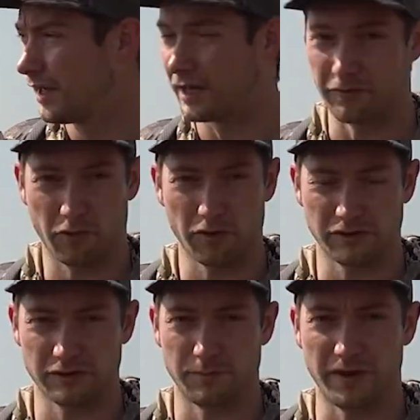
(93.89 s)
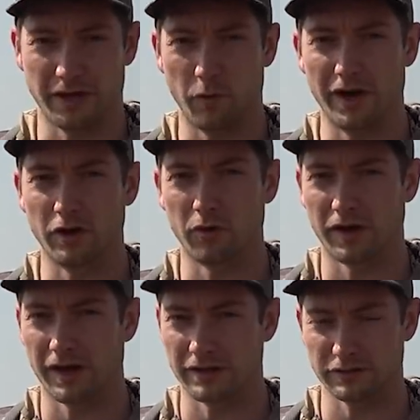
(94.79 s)
And of course there's a big white oak
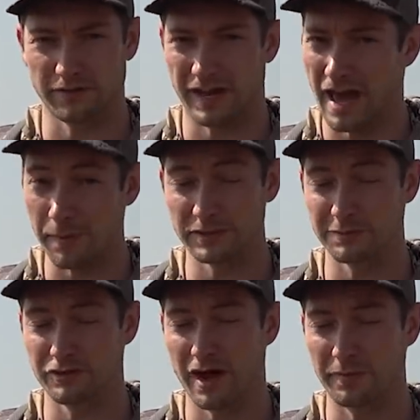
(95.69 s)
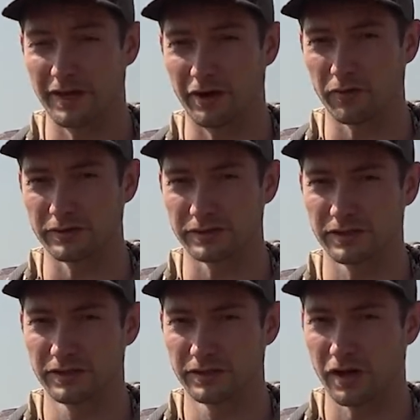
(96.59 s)
on it, so if that happens to be dropping acorns,
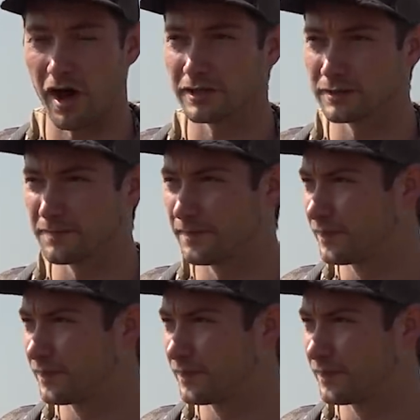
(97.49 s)
awesome.